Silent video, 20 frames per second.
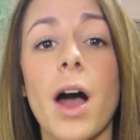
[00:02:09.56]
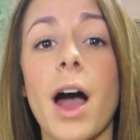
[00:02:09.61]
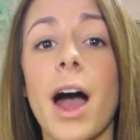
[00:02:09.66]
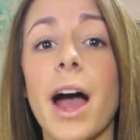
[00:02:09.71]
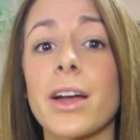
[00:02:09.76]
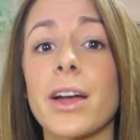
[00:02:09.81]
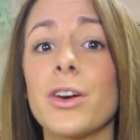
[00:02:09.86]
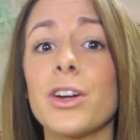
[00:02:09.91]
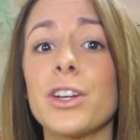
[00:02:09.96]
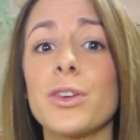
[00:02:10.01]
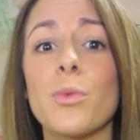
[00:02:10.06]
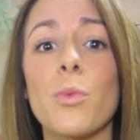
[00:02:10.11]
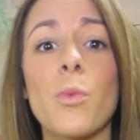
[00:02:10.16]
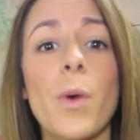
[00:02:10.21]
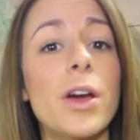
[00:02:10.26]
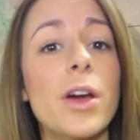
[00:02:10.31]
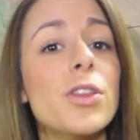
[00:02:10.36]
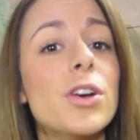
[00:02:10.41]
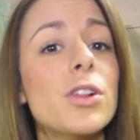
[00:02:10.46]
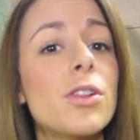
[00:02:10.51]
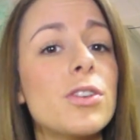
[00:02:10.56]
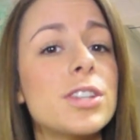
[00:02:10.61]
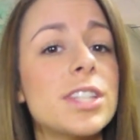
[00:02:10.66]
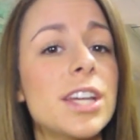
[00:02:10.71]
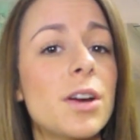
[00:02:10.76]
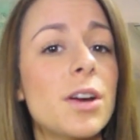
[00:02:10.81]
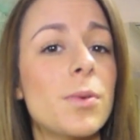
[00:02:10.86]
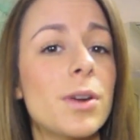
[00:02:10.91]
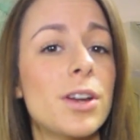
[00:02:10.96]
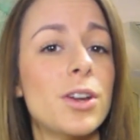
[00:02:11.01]
I couldn't wear the clothes
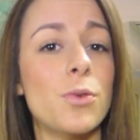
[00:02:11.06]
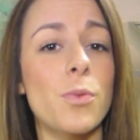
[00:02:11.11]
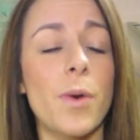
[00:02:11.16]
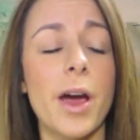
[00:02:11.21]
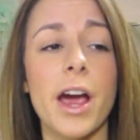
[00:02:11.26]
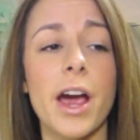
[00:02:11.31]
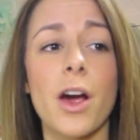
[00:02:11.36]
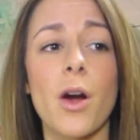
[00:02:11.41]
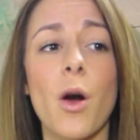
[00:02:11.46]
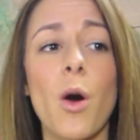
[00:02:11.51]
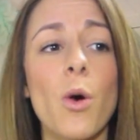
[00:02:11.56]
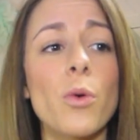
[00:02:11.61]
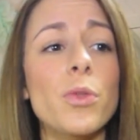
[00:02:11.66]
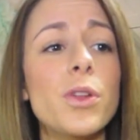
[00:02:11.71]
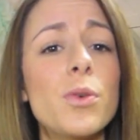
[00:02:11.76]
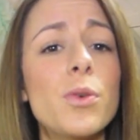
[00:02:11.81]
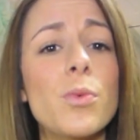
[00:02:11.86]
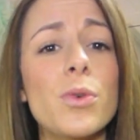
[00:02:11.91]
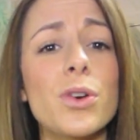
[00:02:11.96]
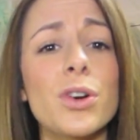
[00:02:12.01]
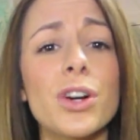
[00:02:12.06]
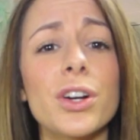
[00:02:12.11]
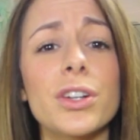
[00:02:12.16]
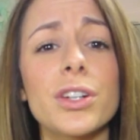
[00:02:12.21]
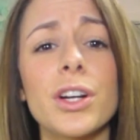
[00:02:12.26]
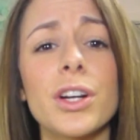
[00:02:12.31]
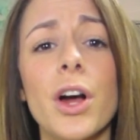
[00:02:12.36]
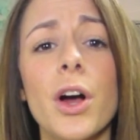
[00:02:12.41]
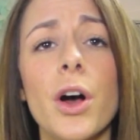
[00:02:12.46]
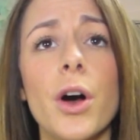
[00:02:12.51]
that I wanted to wear, only
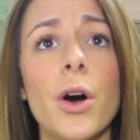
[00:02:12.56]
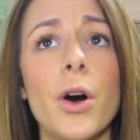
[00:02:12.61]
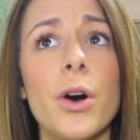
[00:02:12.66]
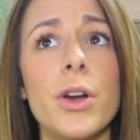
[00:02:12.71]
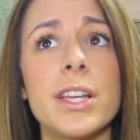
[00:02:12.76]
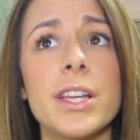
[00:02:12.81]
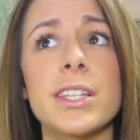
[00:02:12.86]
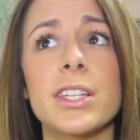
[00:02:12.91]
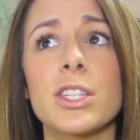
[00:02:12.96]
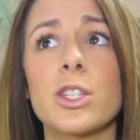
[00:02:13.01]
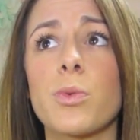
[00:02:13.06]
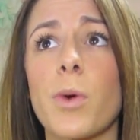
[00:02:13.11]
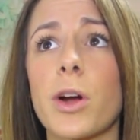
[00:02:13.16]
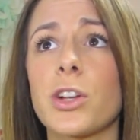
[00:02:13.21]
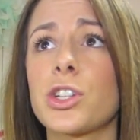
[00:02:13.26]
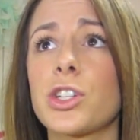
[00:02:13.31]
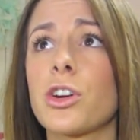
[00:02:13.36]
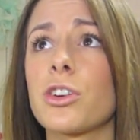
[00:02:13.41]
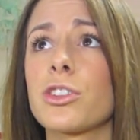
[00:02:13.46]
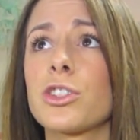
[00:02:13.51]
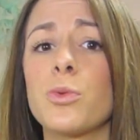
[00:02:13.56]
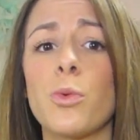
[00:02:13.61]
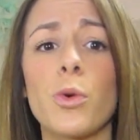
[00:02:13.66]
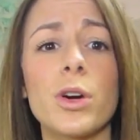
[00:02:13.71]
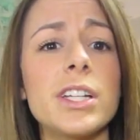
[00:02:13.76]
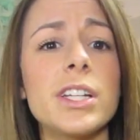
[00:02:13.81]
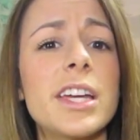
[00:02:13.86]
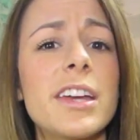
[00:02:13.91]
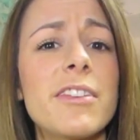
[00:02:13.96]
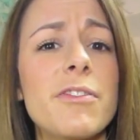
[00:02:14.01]
wore hoodies and sweatshirts,
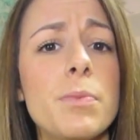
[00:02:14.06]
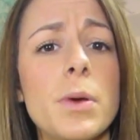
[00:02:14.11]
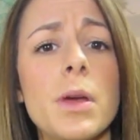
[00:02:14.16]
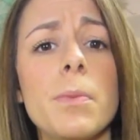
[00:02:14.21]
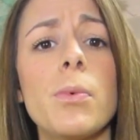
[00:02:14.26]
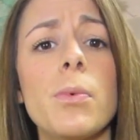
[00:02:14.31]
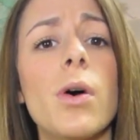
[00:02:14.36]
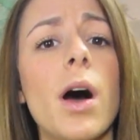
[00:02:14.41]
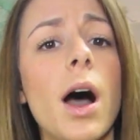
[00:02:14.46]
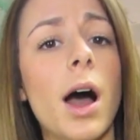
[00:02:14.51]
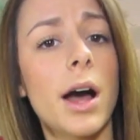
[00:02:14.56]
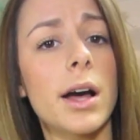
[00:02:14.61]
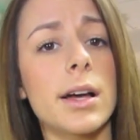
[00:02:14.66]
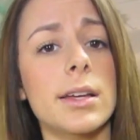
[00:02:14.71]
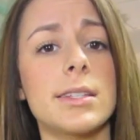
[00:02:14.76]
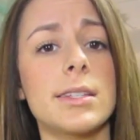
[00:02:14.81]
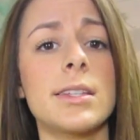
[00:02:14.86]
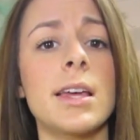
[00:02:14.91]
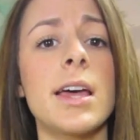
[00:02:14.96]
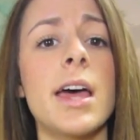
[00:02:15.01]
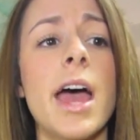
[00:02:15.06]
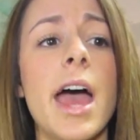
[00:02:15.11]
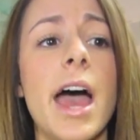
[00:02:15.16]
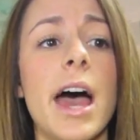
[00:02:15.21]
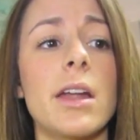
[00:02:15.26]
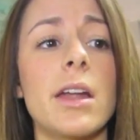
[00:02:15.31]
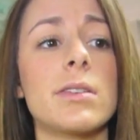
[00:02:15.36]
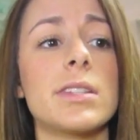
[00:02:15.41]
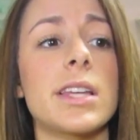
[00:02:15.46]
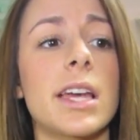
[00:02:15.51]
wouldn't give people hugs,
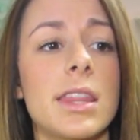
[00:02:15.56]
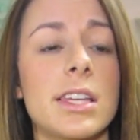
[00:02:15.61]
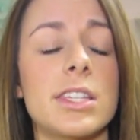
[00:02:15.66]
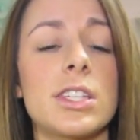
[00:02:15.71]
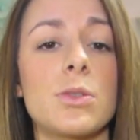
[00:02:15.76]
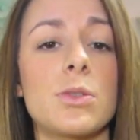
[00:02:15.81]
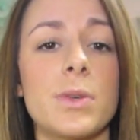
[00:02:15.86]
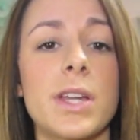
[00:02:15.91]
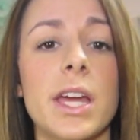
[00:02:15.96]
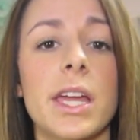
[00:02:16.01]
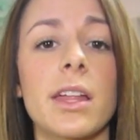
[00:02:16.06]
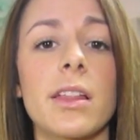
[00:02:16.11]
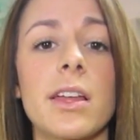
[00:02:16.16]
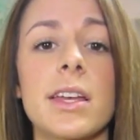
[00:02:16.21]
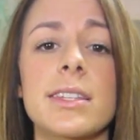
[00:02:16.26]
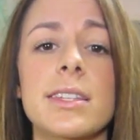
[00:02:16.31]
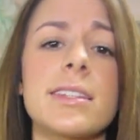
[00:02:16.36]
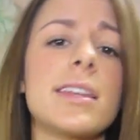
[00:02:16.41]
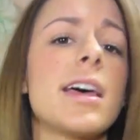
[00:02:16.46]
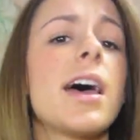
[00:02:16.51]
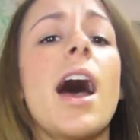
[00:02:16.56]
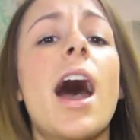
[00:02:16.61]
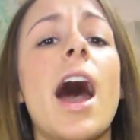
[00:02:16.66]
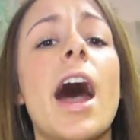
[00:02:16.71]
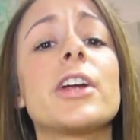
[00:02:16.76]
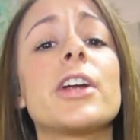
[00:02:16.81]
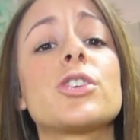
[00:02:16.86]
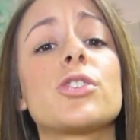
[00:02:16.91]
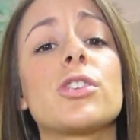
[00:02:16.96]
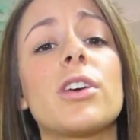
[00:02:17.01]
and I was like, this is ridiculous.
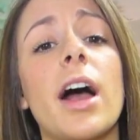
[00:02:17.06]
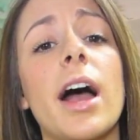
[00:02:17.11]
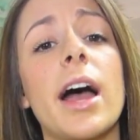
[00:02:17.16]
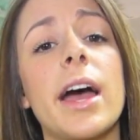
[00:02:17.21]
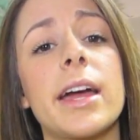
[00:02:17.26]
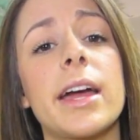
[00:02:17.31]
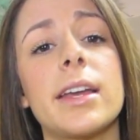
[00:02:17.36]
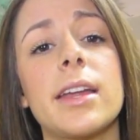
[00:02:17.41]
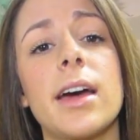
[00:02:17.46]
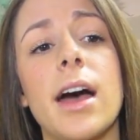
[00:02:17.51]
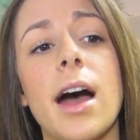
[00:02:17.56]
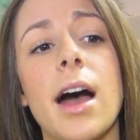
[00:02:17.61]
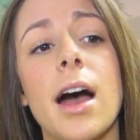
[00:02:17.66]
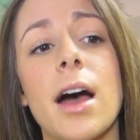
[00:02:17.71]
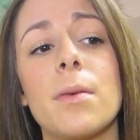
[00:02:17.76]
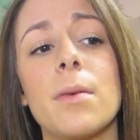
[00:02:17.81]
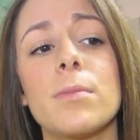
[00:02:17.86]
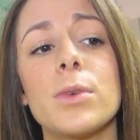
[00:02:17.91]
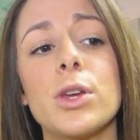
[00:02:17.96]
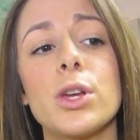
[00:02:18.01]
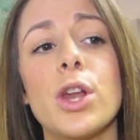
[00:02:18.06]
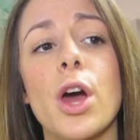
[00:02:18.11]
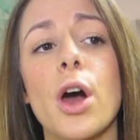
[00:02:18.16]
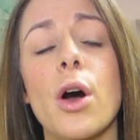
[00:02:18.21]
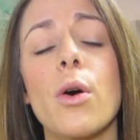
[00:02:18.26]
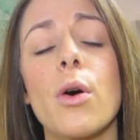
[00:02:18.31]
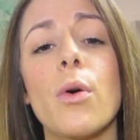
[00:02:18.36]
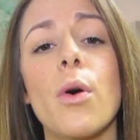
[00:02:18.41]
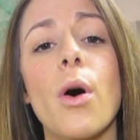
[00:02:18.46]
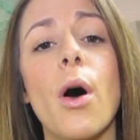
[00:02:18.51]
I tried, you
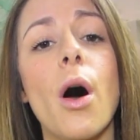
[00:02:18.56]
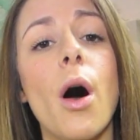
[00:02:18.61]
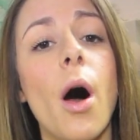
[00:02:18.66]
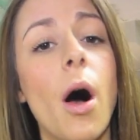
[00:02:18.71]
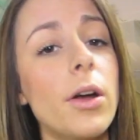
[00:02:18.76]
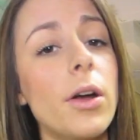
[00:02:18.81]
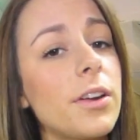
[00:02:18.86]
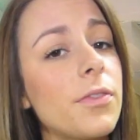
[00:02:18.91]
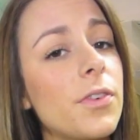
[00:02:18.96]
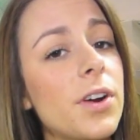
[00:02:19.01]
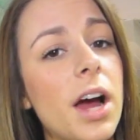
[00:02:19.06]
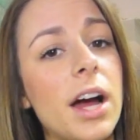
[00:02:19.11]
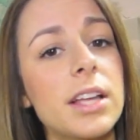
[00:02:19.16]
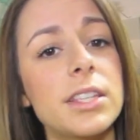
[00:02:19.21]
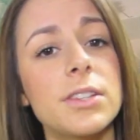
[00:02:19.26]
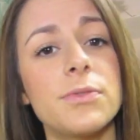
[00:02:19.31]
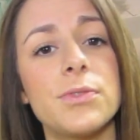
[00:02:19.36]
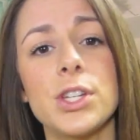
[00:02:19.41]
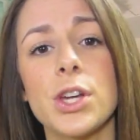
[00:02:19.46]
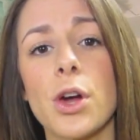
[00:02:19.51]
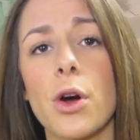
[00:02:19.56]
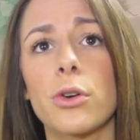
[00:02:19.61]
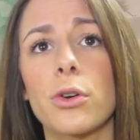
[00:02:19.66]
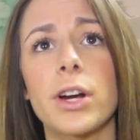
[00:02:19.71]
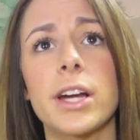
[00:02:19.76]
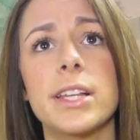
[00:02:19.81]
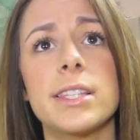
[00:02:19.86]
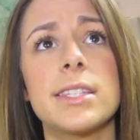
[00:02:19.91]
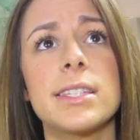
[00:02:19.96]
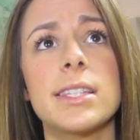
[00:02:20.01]
know, all different kinds of
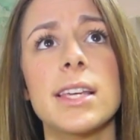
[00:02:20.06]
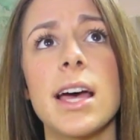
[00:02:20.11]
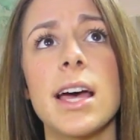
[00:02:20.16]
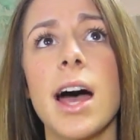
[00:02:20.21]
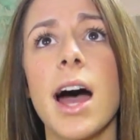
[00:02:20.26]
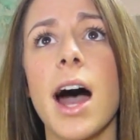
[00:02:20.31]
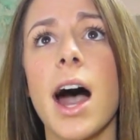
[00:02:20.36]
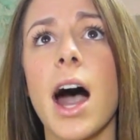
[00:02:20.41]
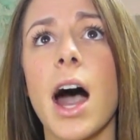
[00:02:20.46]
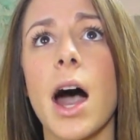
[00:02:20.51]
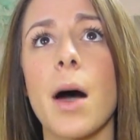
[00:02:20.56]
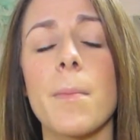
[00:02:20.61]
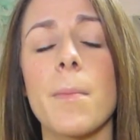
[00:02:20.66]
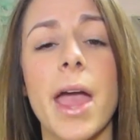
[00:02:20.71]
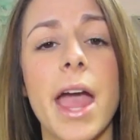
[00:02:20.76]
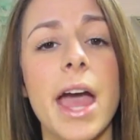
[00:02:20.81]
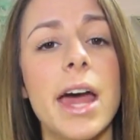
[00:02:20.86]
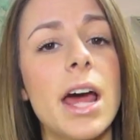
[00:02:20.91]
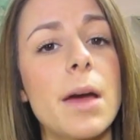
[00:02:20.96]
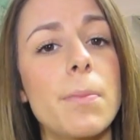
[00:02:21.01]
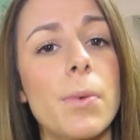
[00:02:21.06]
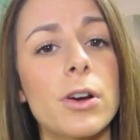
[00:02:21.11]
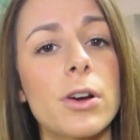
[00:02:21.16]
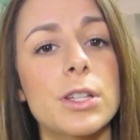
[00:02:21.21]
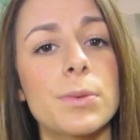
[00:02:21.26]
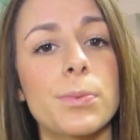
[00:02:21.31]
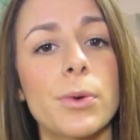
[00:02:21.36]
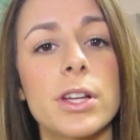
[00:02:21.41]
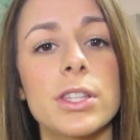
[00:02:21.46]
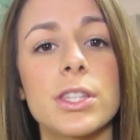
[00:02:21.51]
deodorants,
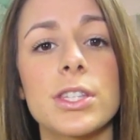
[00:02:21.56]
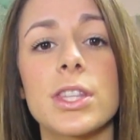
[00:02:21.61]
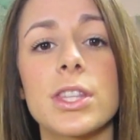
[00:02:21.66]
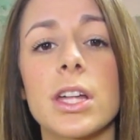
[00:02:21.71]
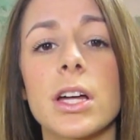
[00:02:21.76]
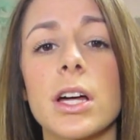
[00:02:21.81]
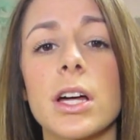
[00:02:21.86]
antiperspirants,